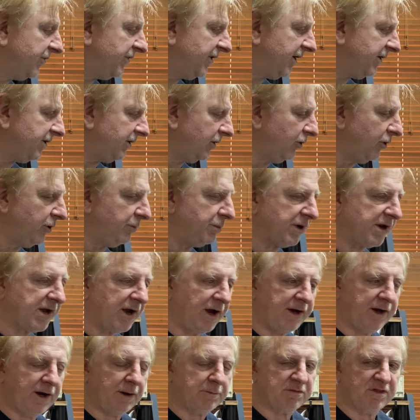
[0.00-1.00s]
Need to
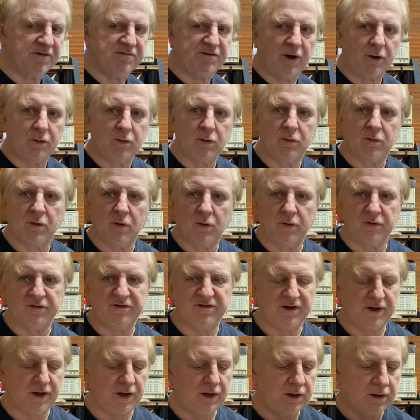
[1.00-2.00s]
lubricate up the vocal cords
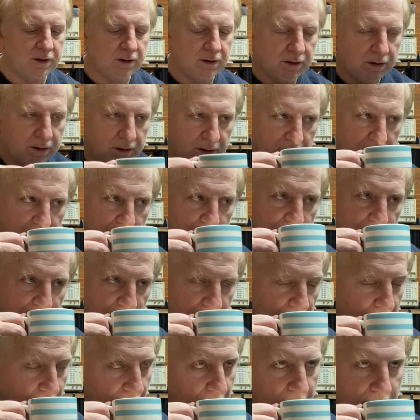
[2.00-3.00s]
again.
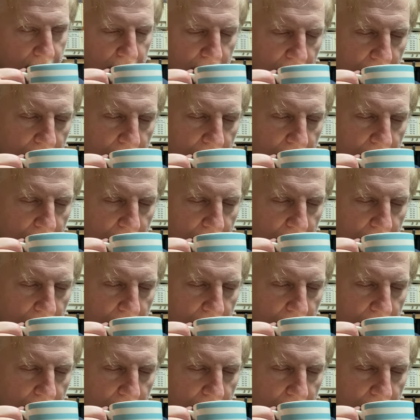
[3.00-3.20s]
God.